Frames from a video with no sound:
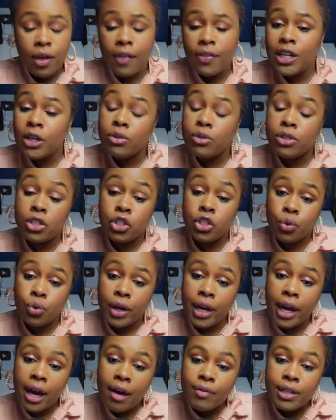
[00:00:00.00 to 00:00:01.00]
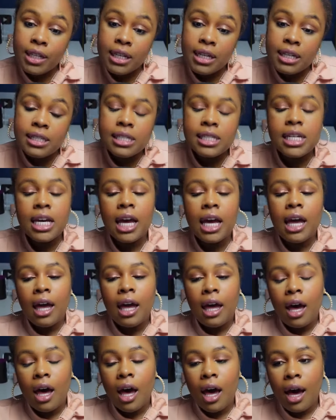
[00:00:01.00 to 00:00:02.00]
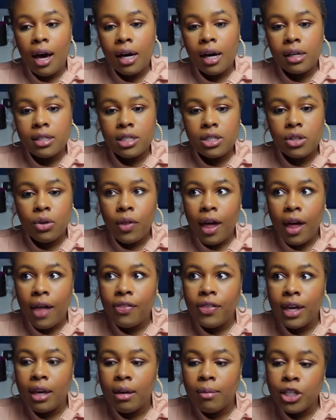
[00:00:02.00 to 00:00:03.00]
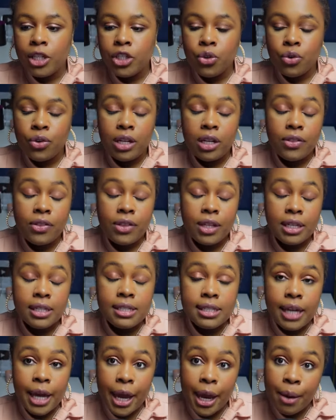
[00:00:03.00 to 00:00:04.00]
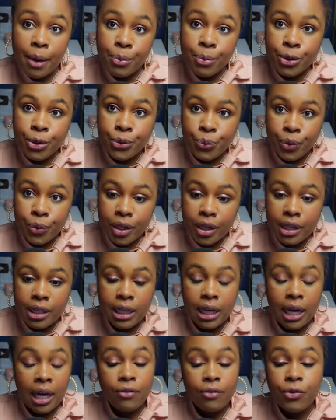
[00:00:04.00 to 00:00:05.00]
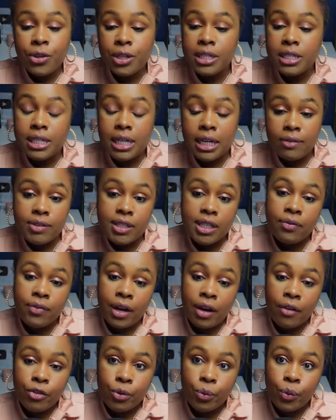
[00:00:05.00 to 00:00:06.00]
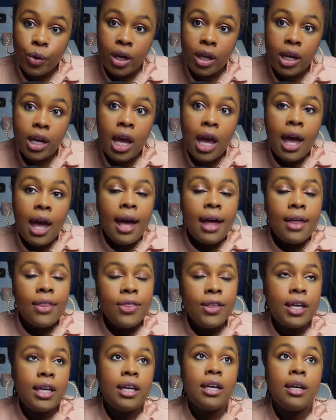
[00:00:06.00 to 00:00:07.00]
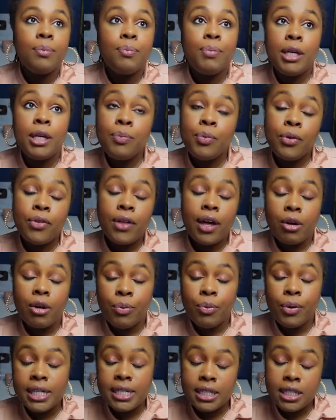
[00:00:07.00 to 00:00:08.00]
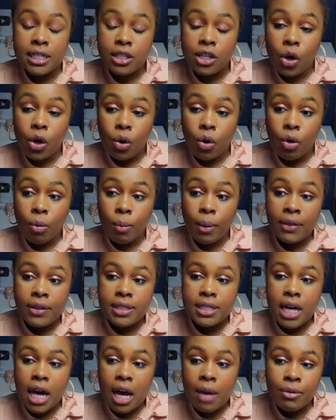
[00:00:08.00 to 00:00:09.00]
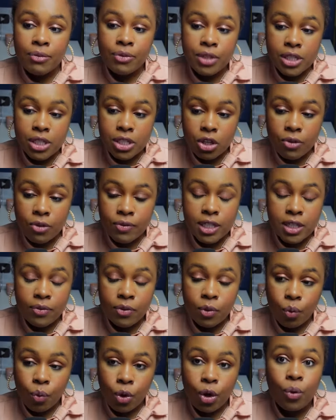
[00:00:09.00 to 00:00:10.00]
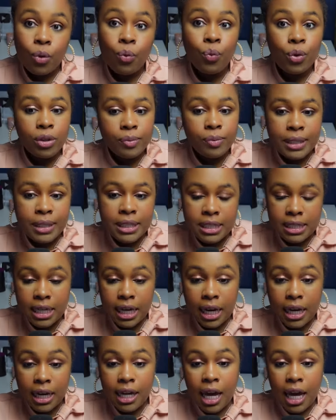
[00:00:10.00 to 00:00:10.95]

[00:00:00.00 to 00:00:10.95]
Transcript: don't destroy evidence, uh, so that they can make sure that nothing is tampered with, and for the safety of everyone. The people that are present in the home at the time of the service of the warrant will be detained.